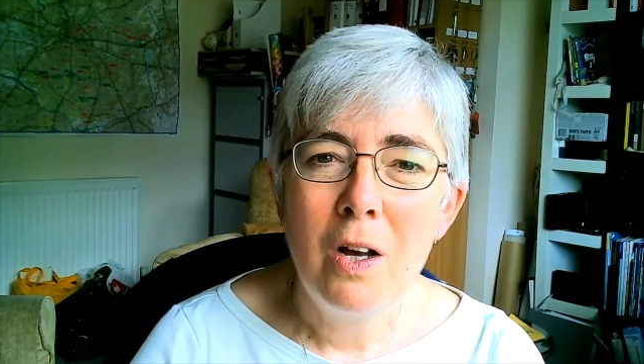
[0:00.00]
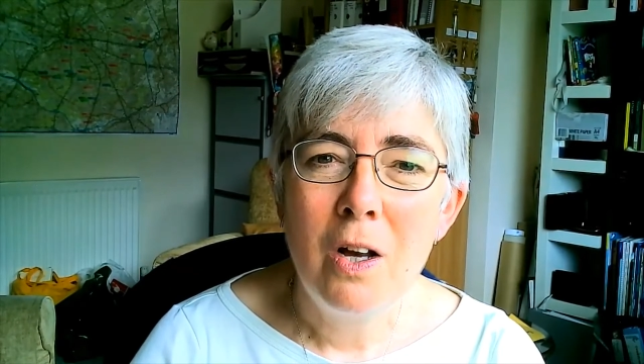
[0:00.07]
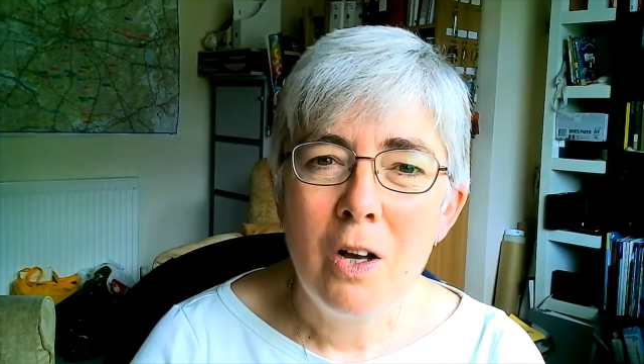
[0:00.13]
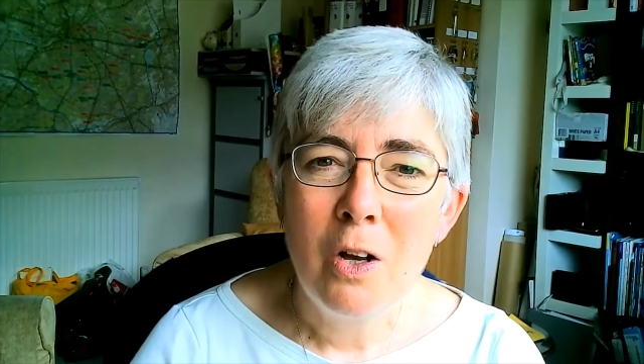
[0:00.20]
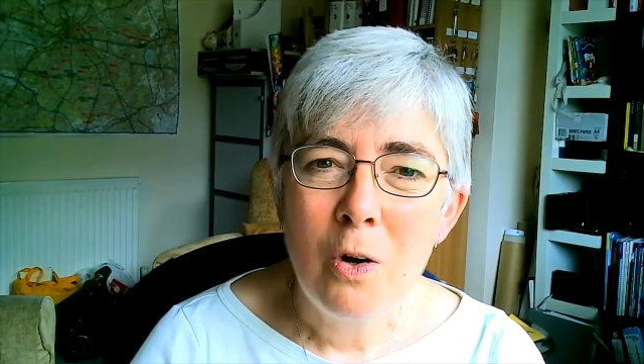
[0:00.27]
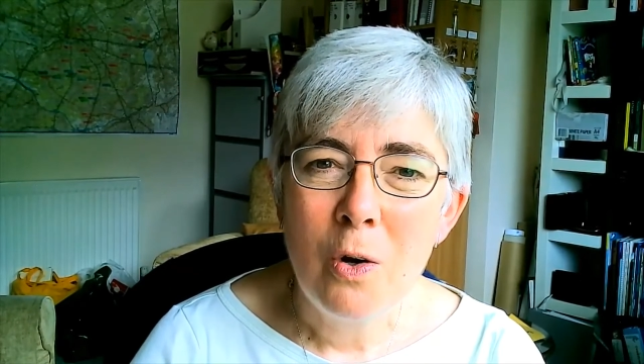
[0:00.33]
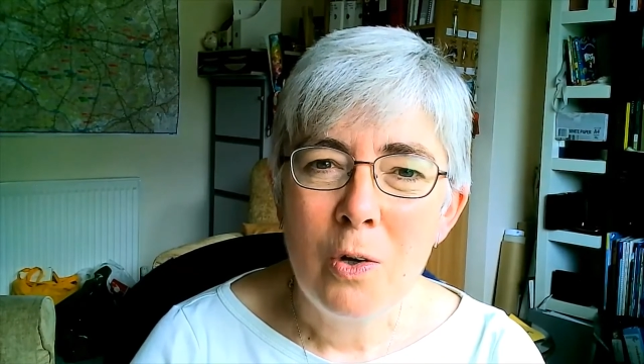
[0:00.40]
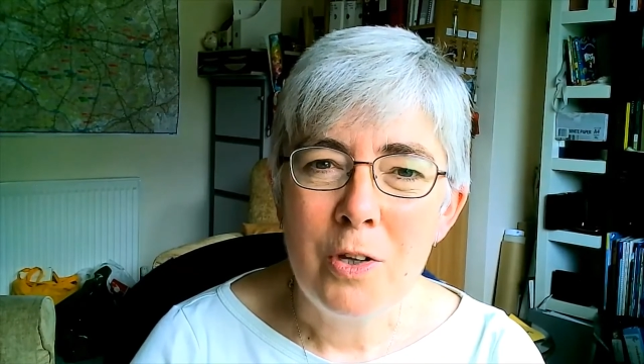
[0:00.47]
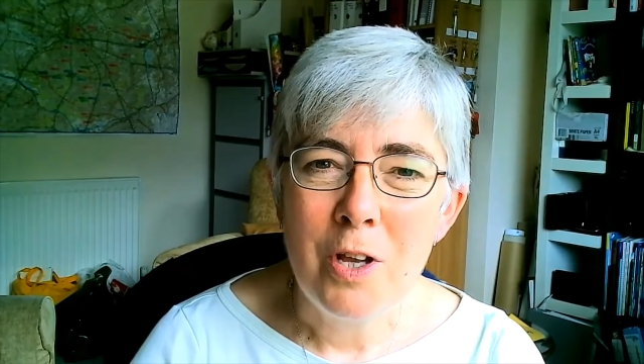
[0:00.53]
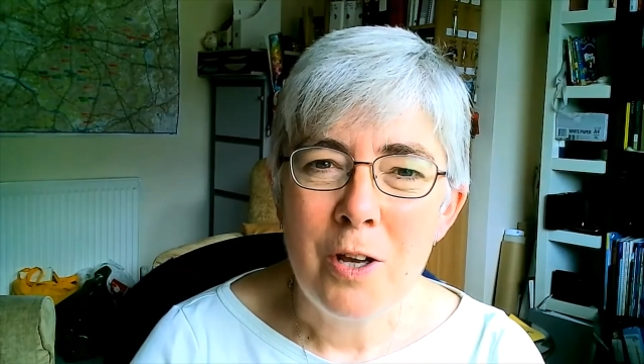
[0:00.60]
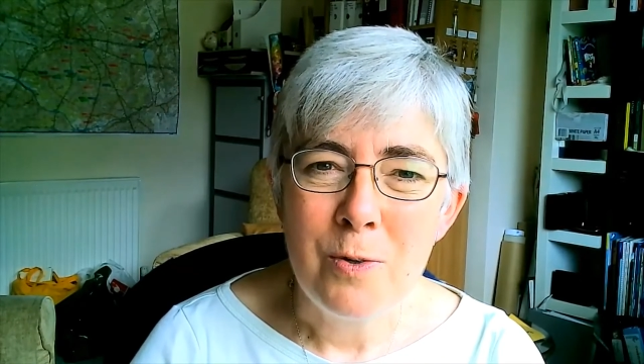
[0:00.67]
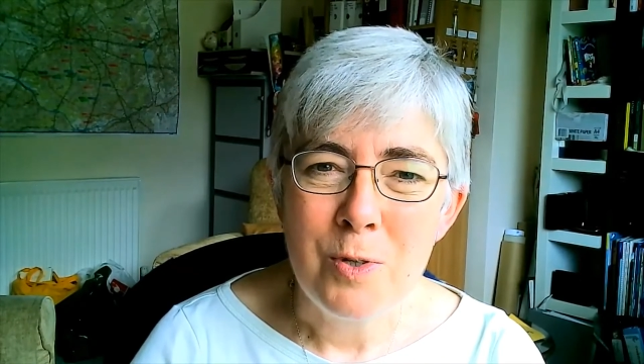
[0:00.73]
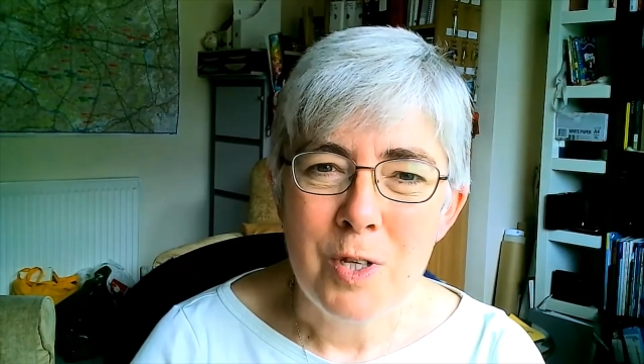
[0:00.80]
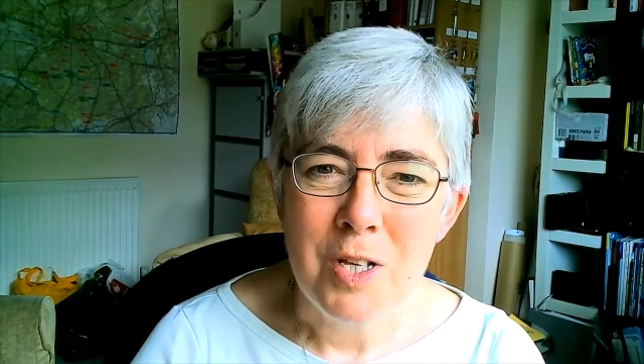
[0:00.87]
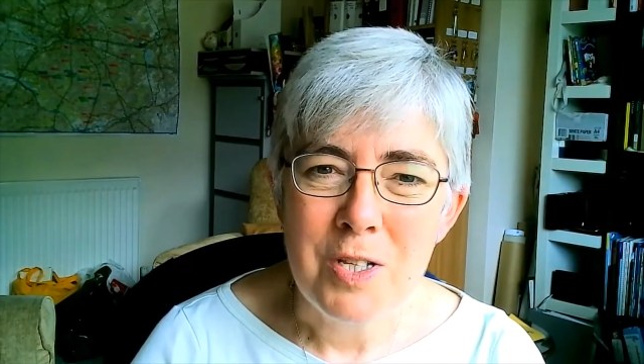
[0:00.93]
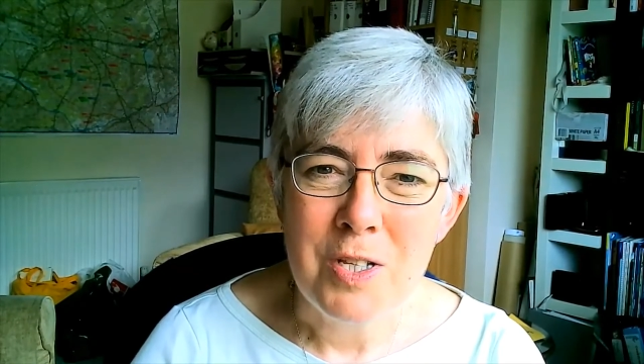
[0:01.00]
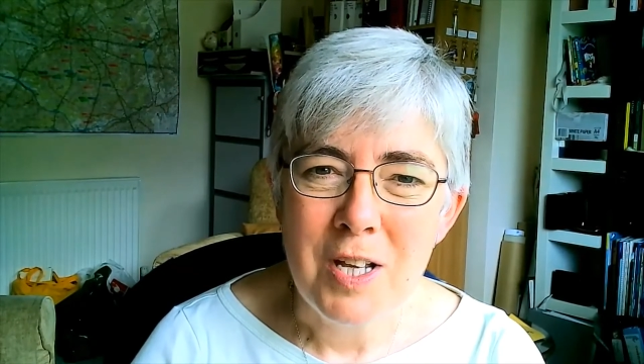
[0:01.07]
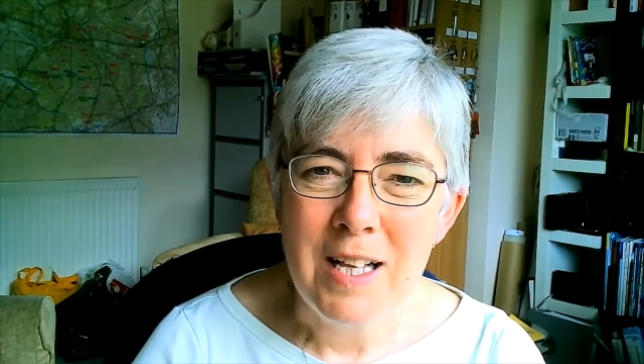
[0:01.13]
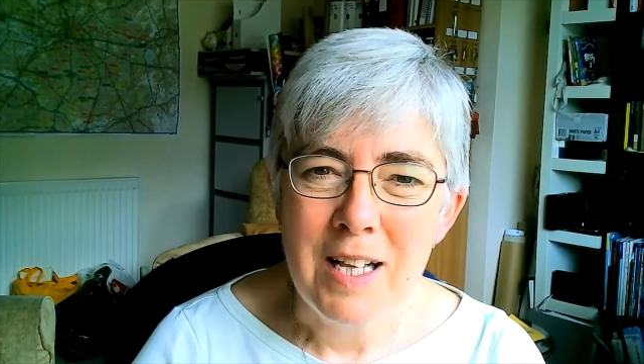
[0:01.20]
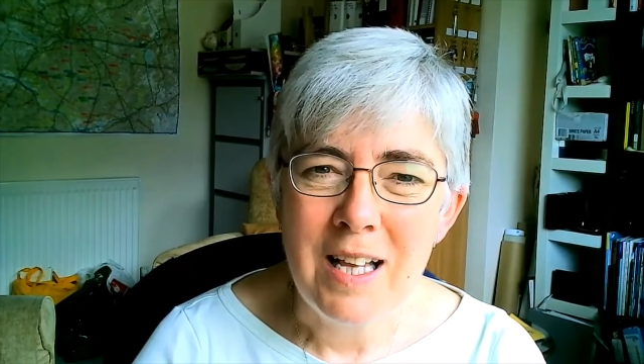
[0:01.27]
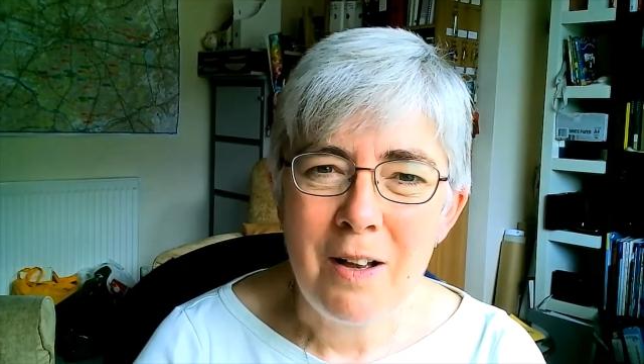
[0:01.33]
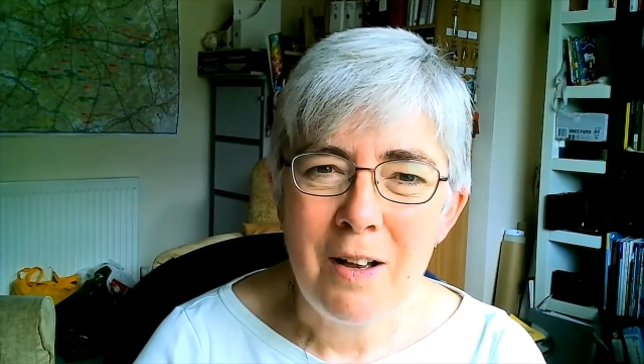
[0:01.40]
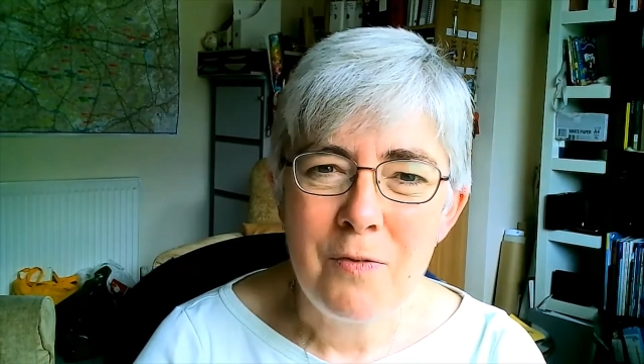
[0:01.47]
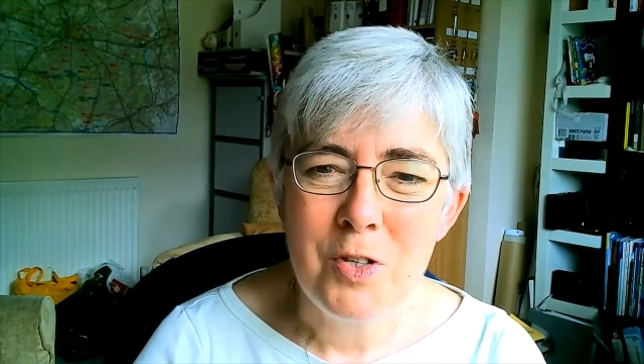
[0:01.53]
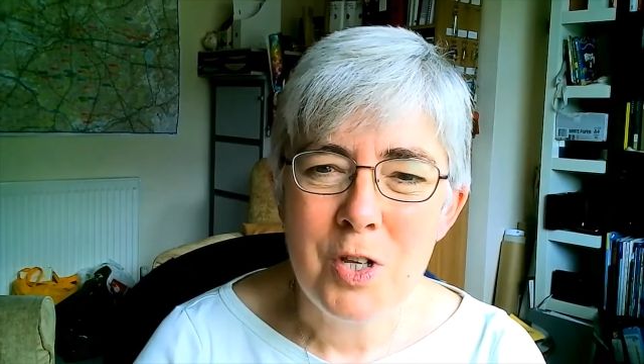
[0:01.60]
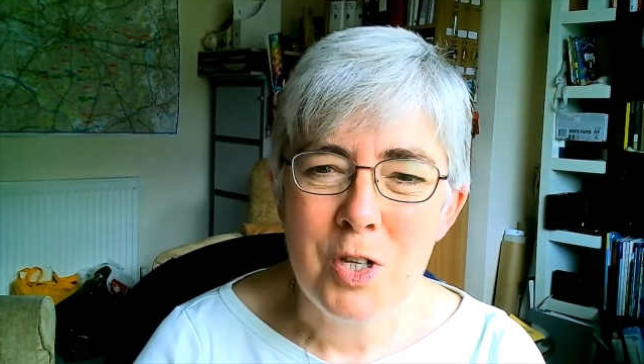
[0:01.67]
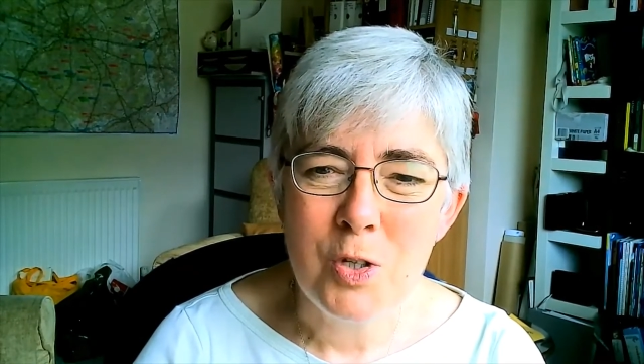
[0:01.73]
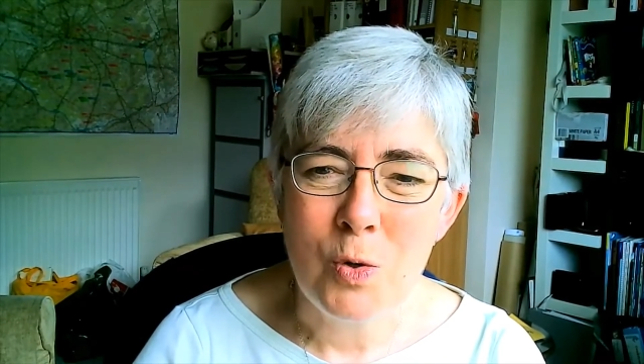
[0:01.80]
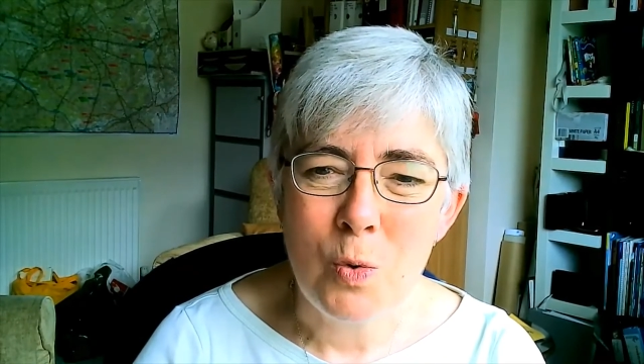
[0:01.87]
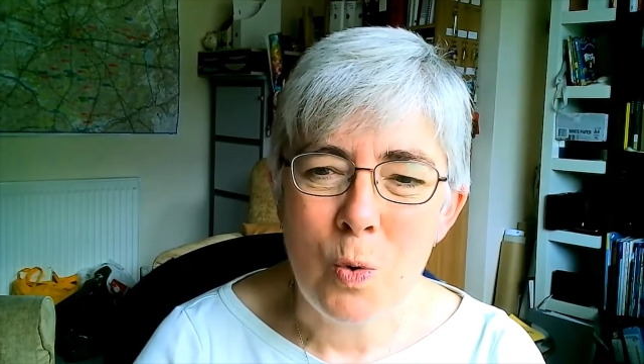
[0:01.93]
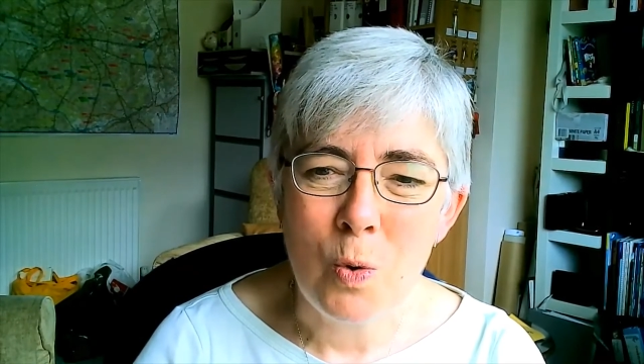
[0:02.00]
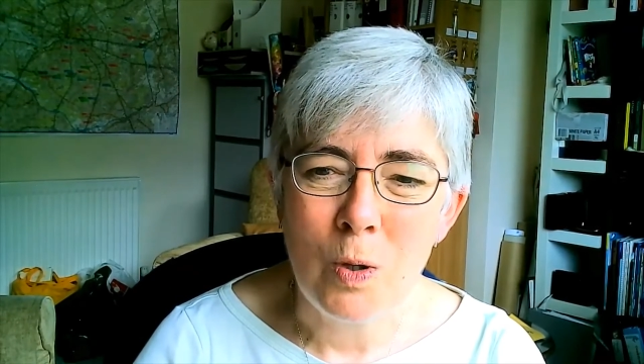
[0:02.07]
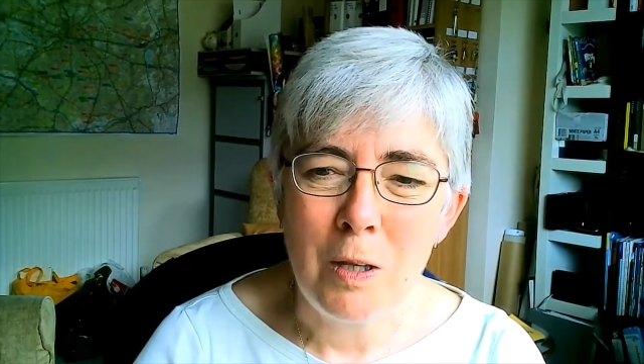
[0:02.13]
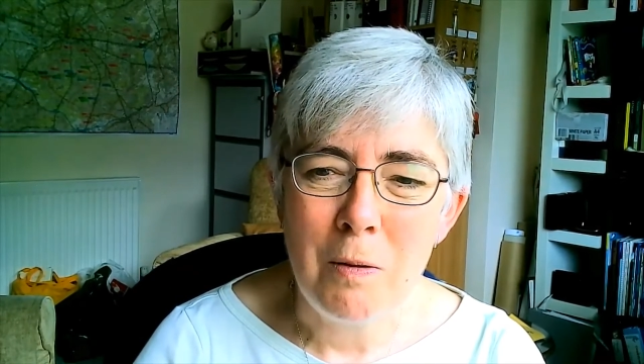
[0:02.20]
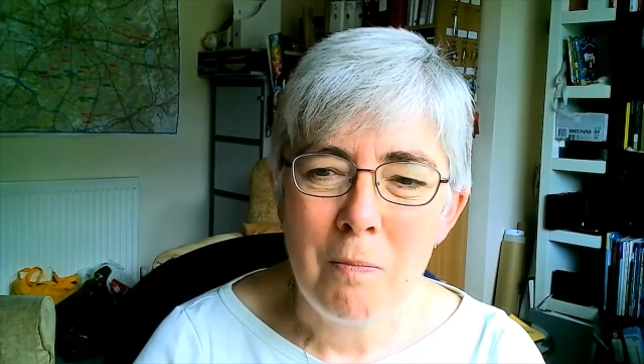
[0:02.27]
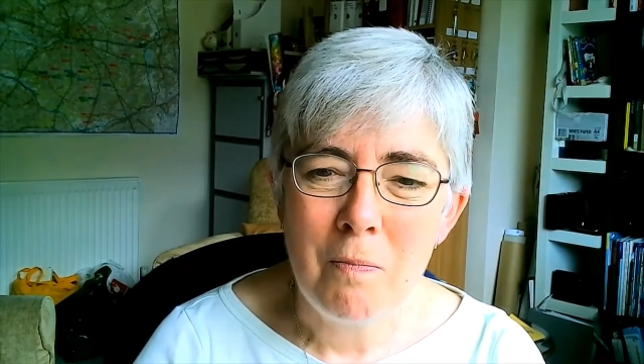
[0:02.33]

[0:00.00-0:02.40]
God knows us and loves us all.